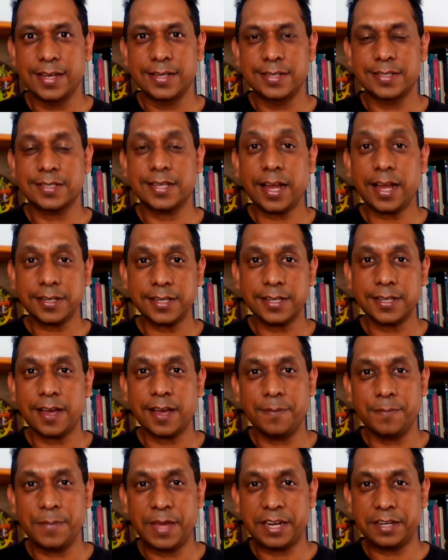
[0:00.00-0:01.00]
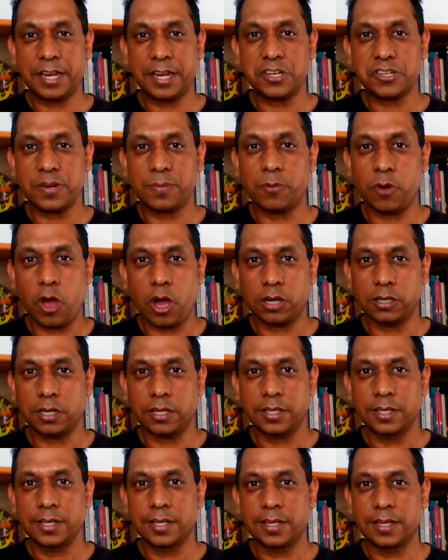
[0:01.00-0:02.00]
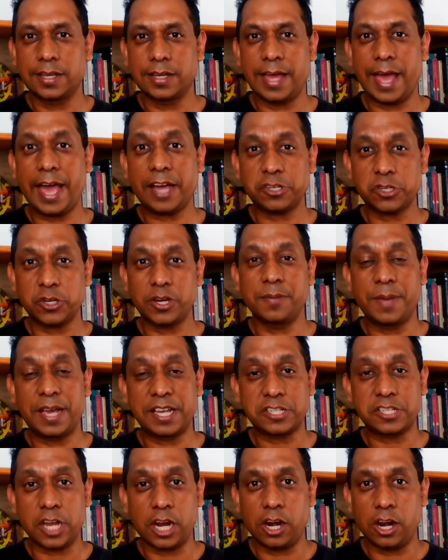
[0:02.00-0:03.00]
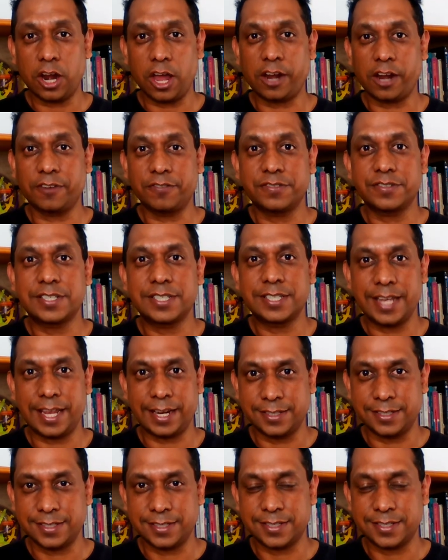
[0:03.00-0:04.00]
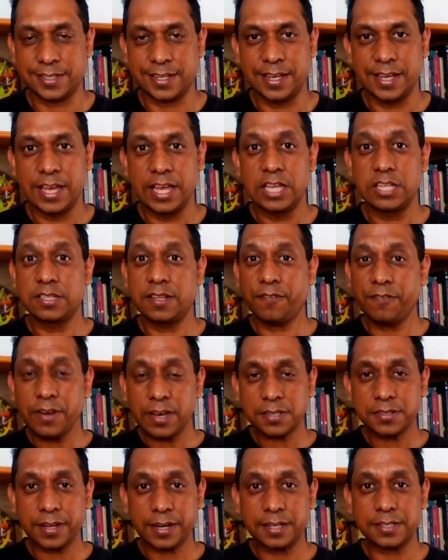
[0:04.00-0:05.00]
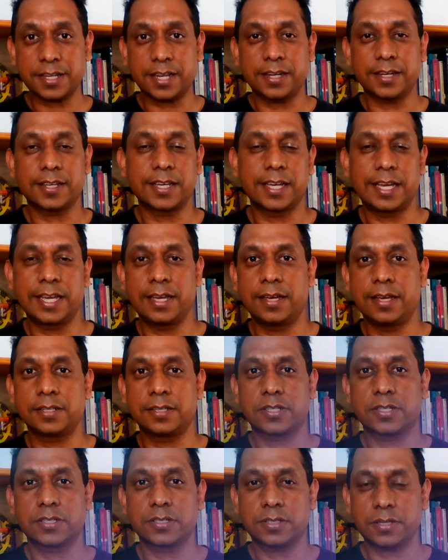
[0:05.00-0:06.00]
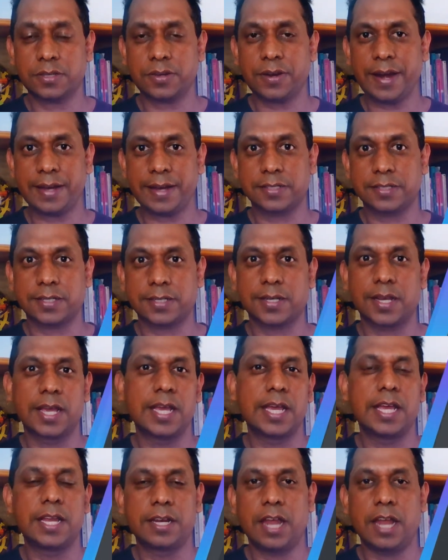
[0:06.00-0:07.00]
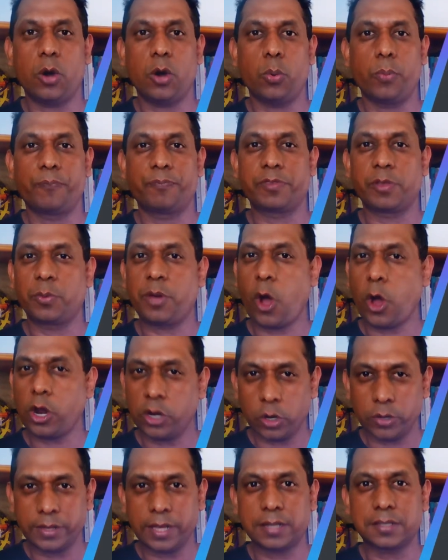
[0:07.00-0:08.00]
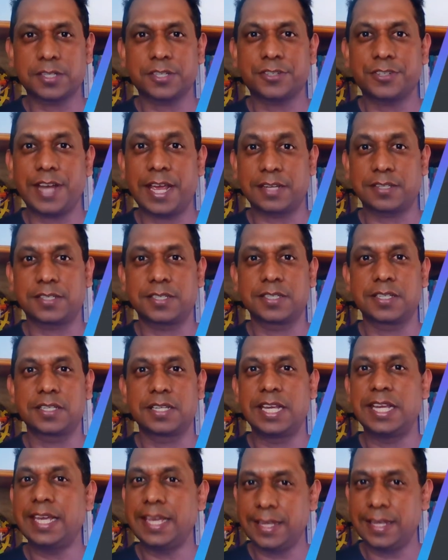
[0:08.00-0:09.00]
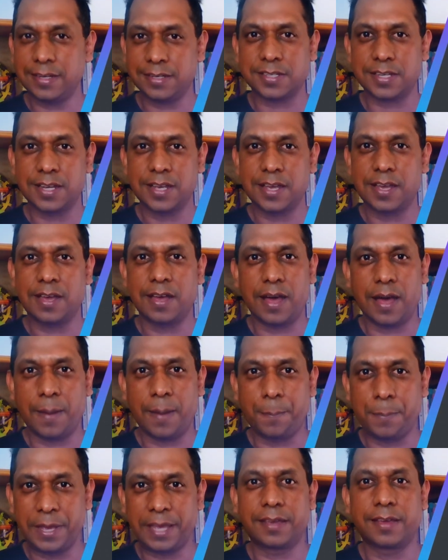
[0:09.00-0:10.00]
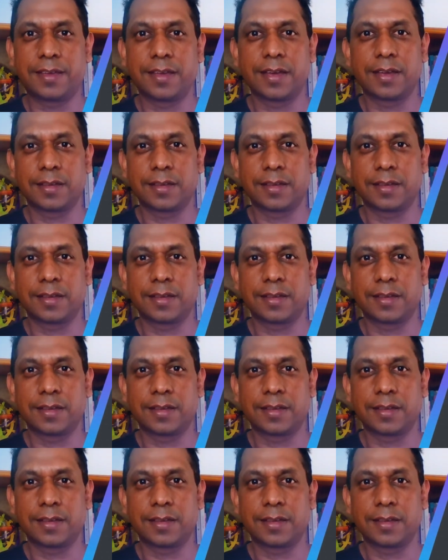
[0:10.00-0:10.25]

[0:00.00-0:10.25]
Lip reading: starting a meditation blog actually makes a lot of sense. The first reason is stress. Now, we all know that stress is a big